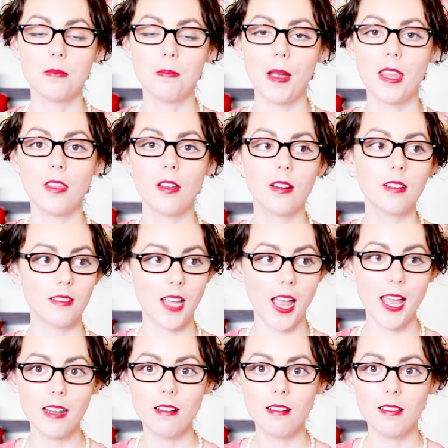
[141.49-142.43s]
by their
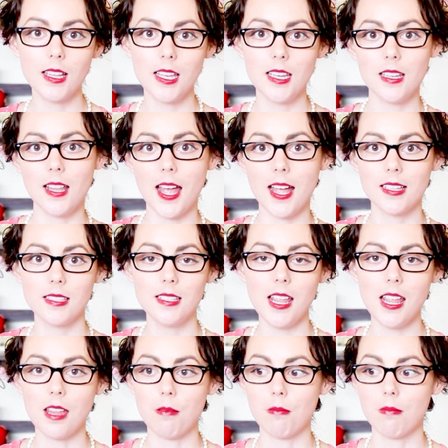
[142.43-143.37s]
title and last
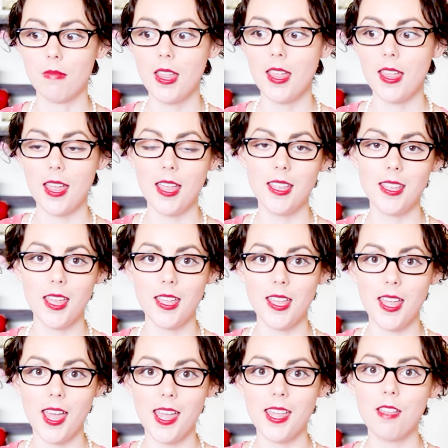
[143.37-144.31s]
name,
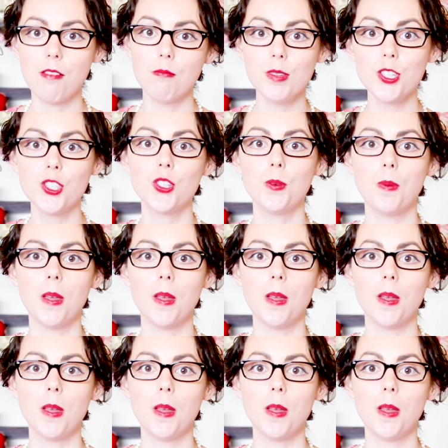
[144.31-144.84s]
aka Mr.